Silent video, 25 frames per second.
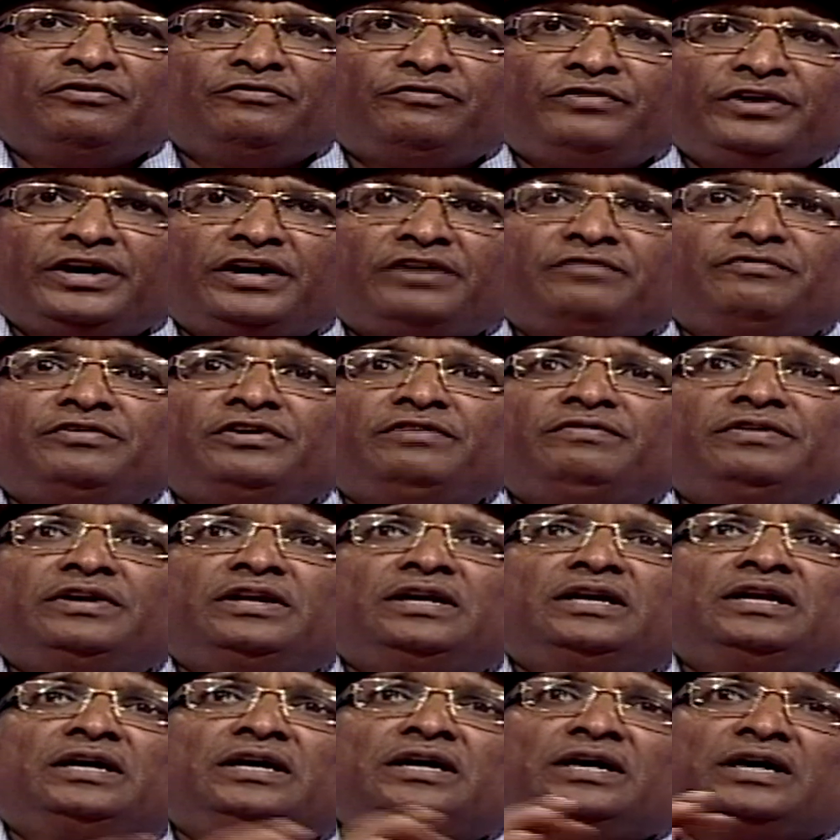where we
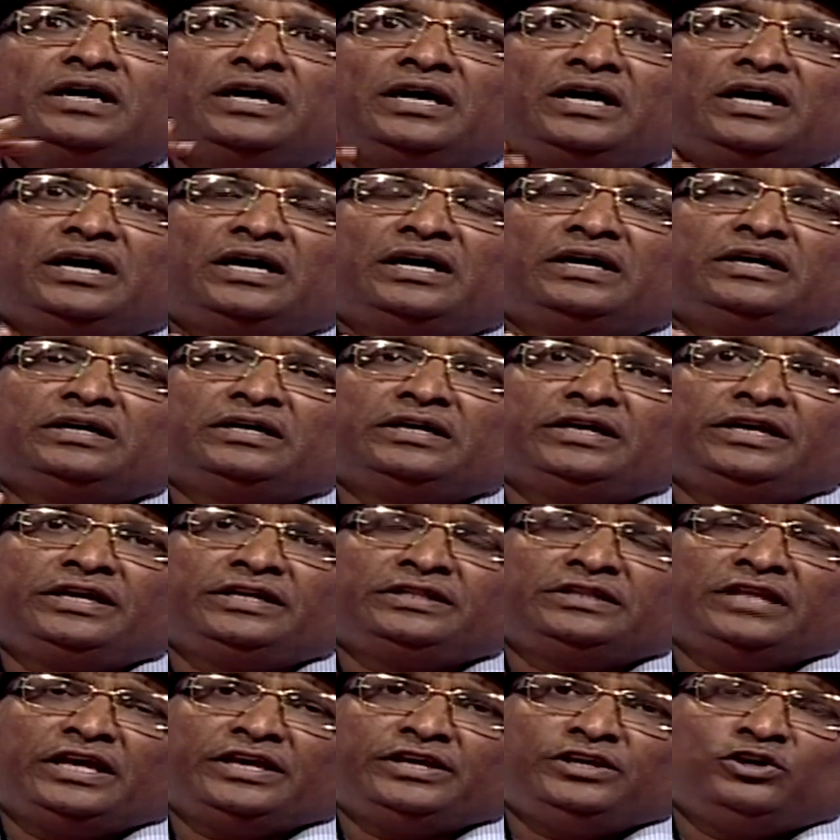will
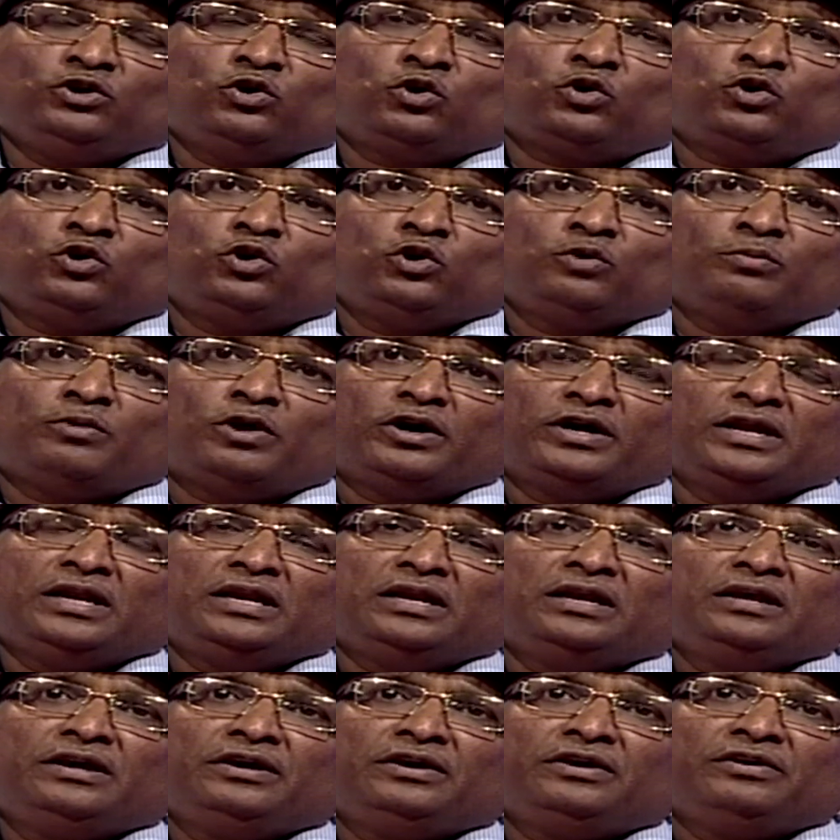in the EOQ
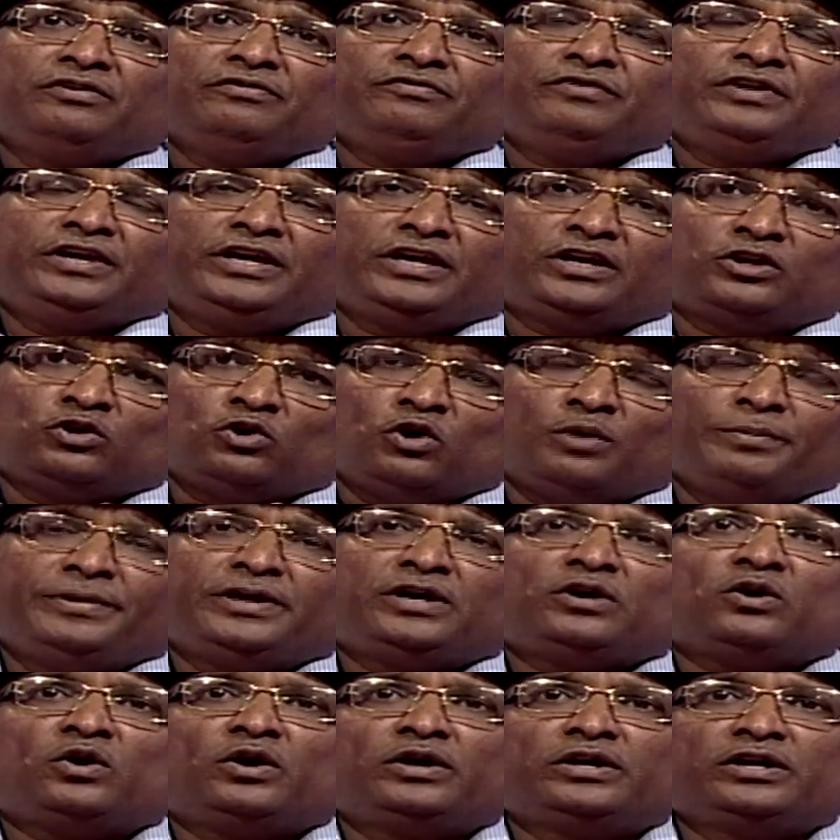model,
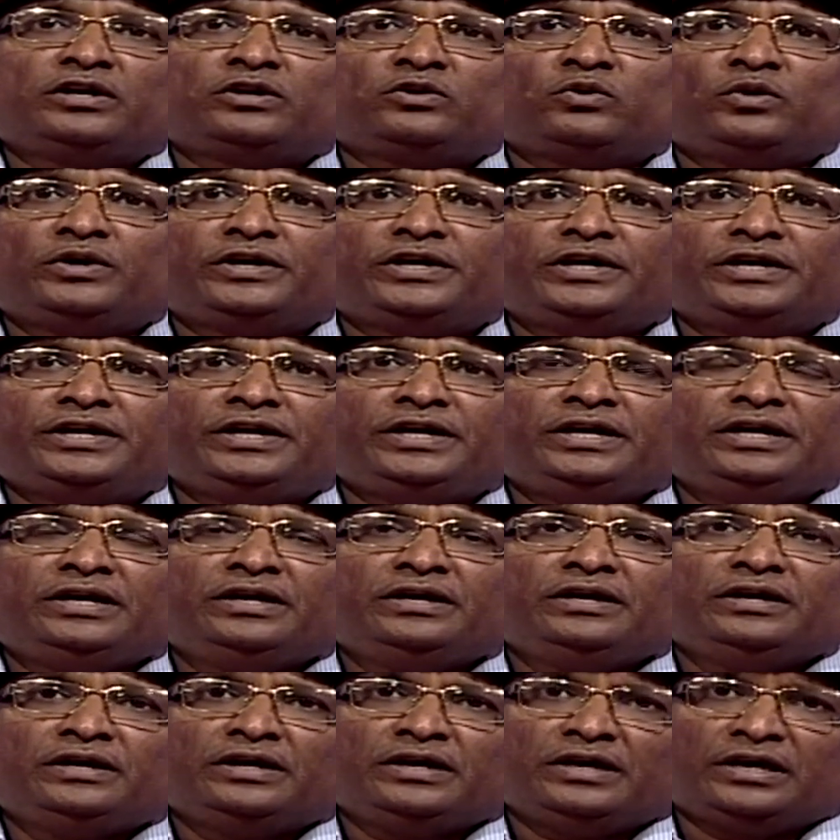economic order quantity,
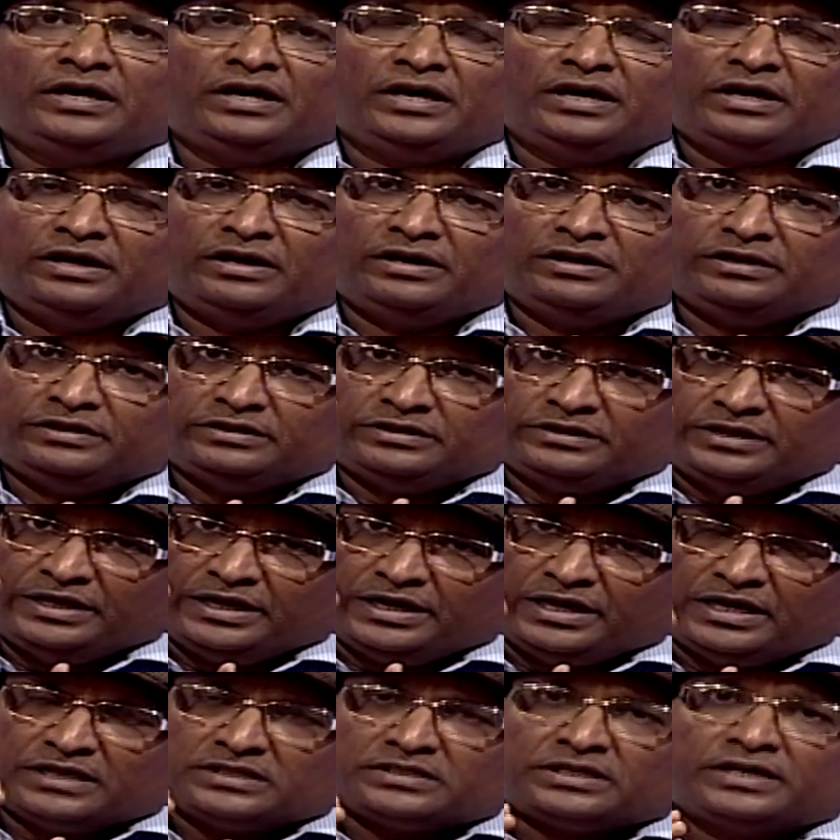
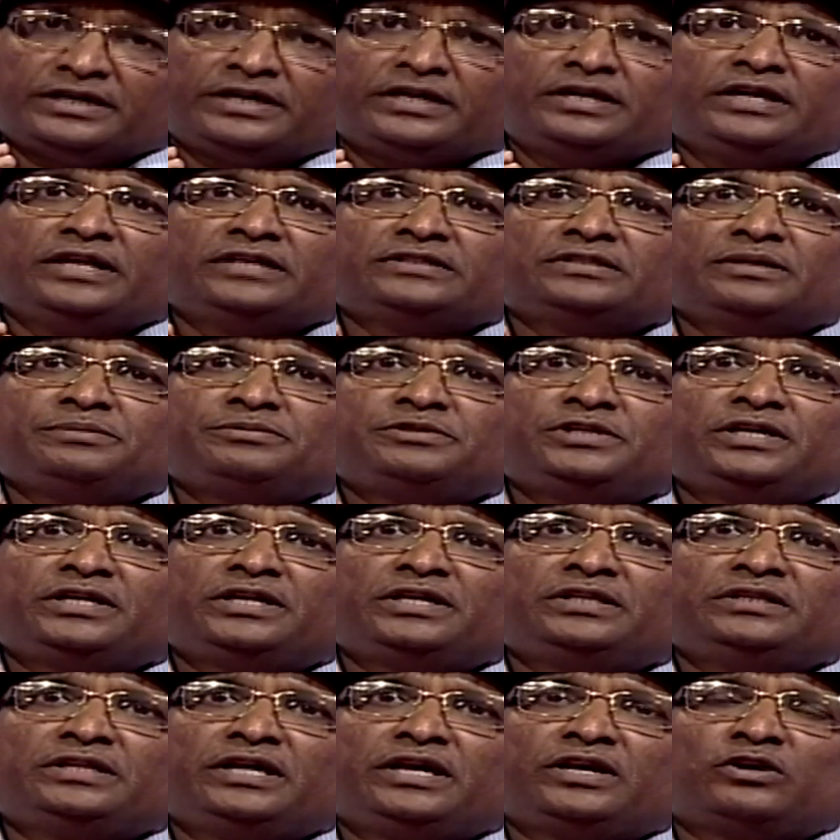there are certain assumption
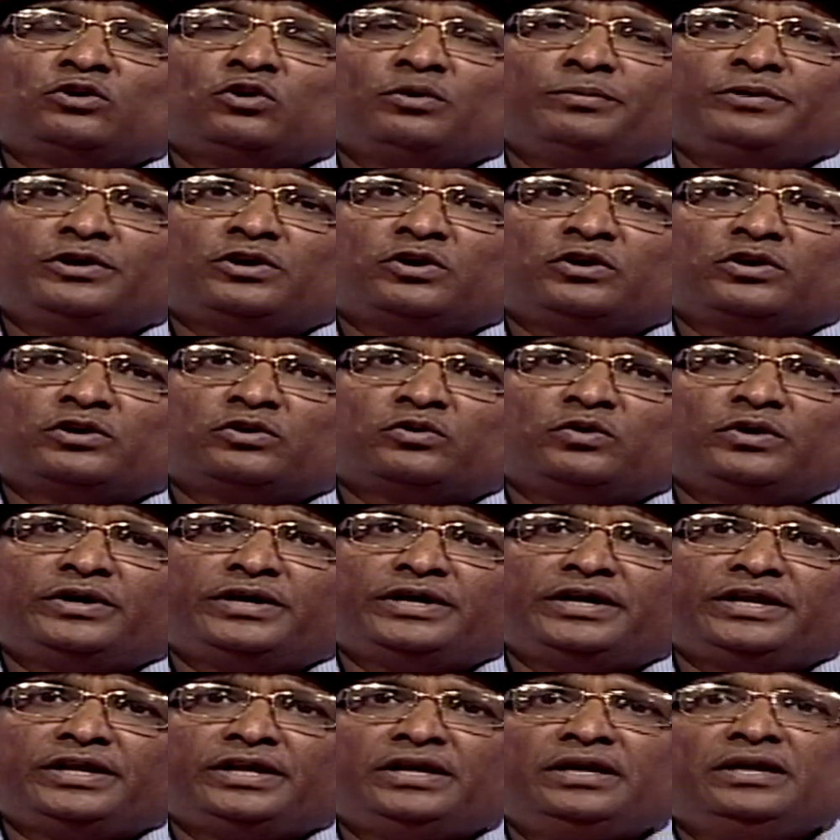in the economic order
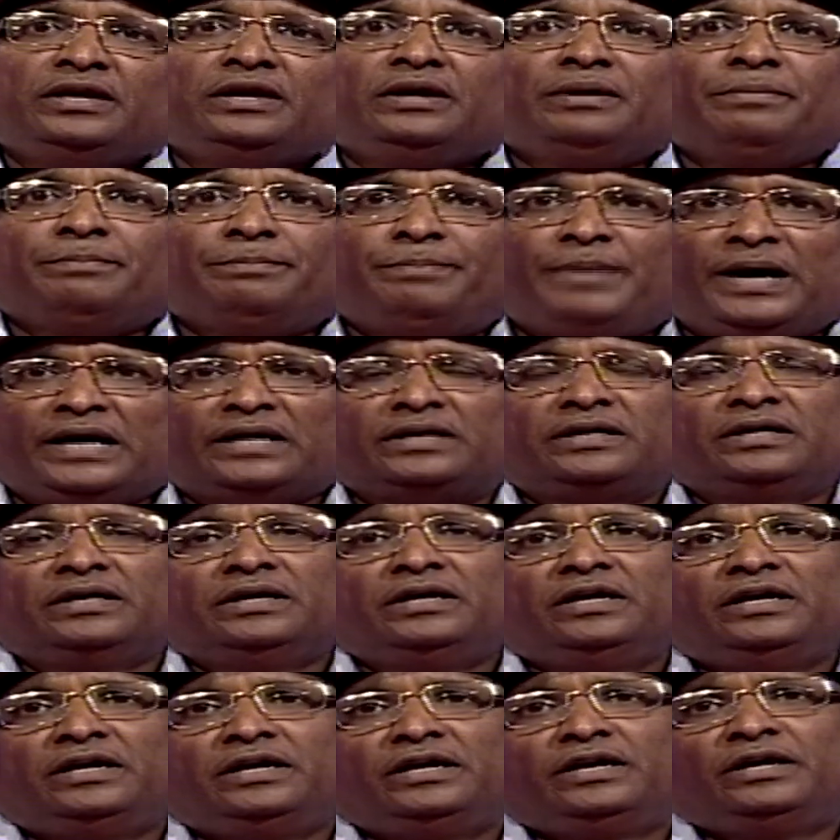quantity, but
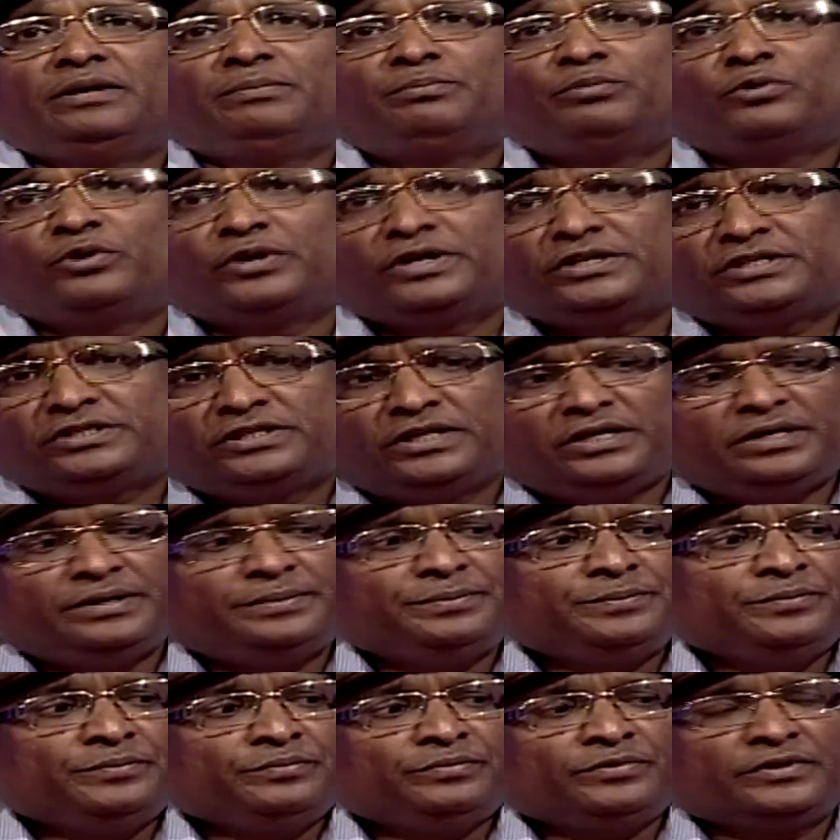in production
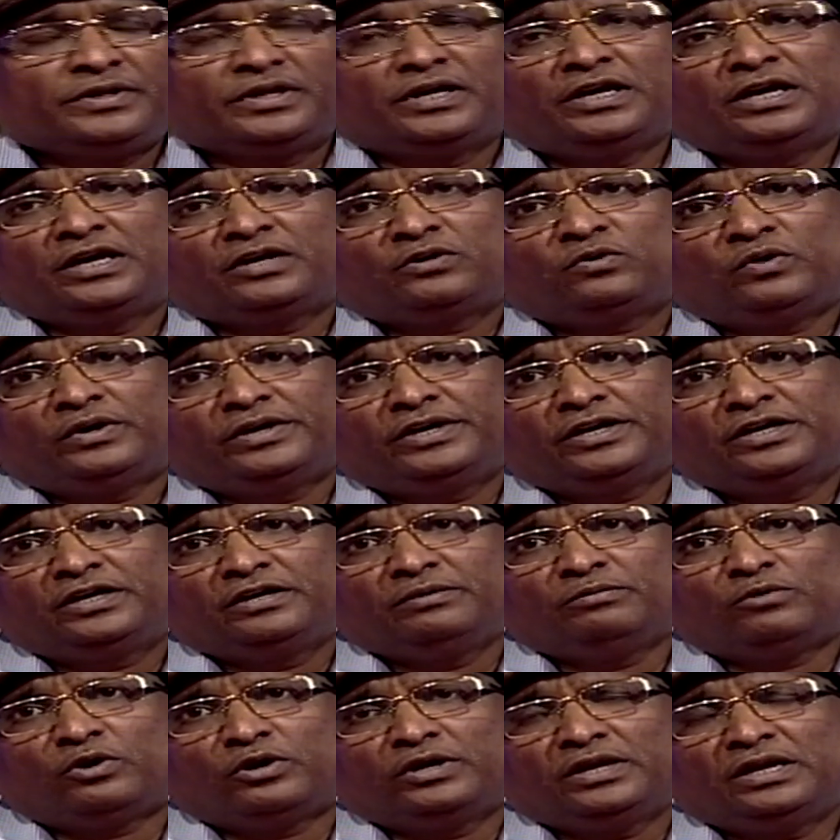
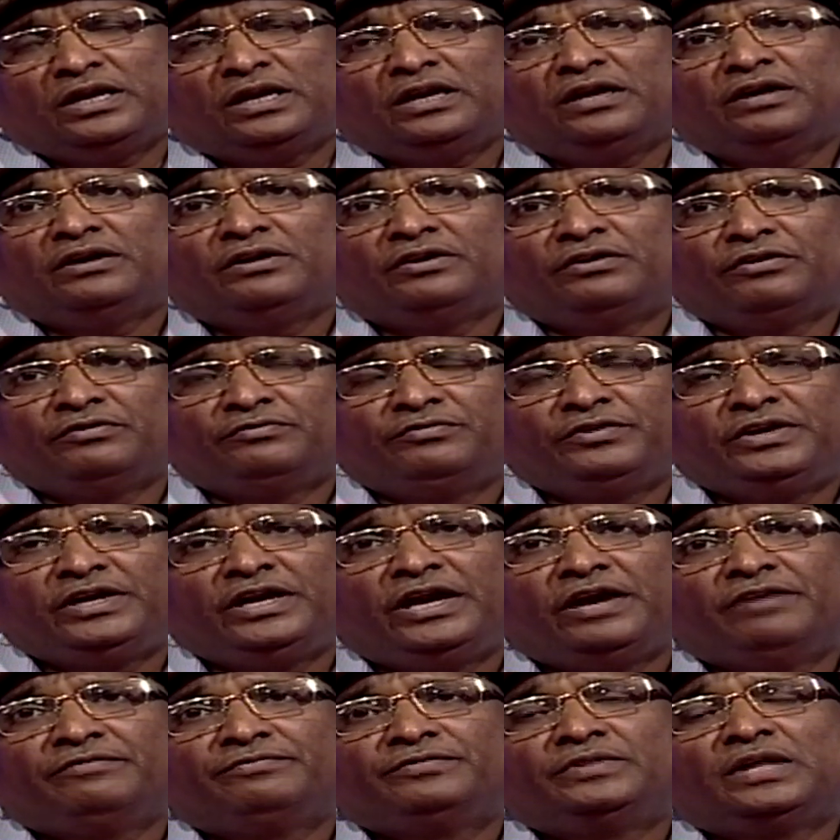quantity model we
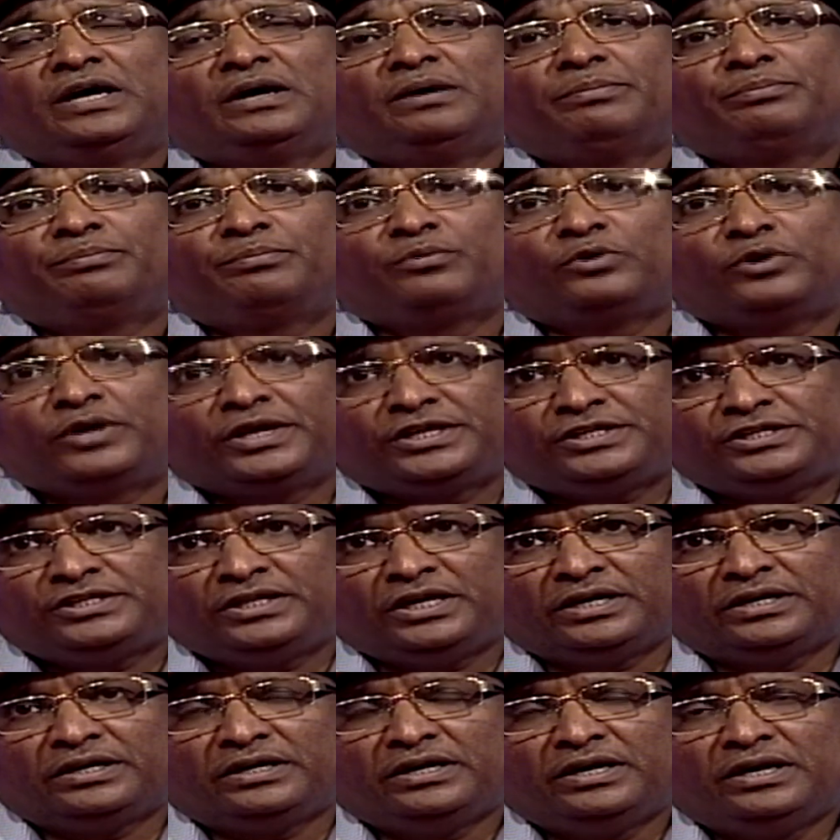have the
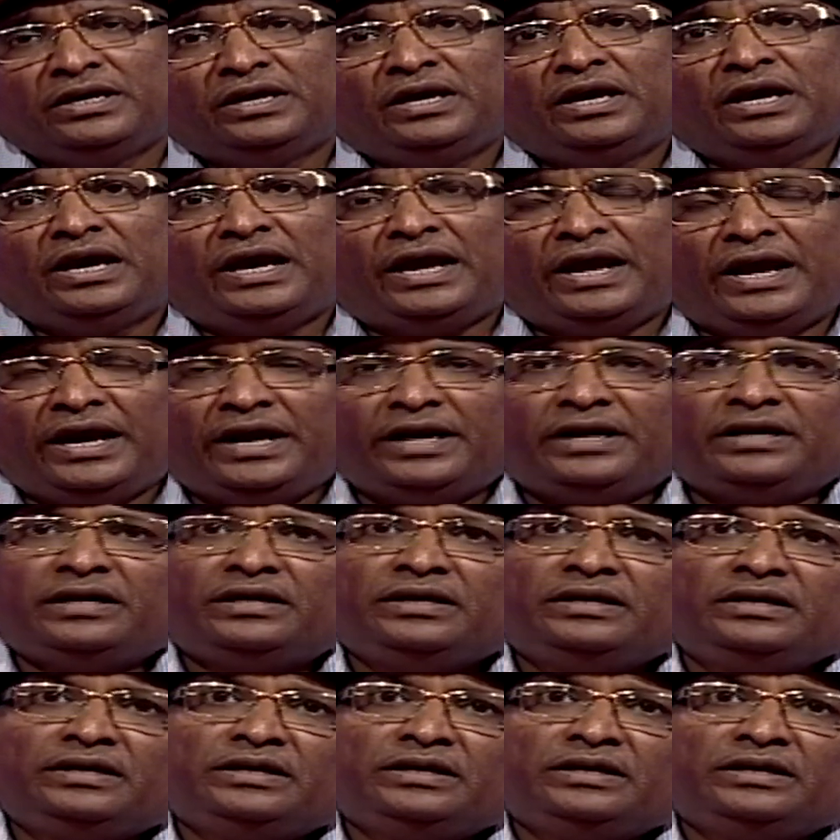production, and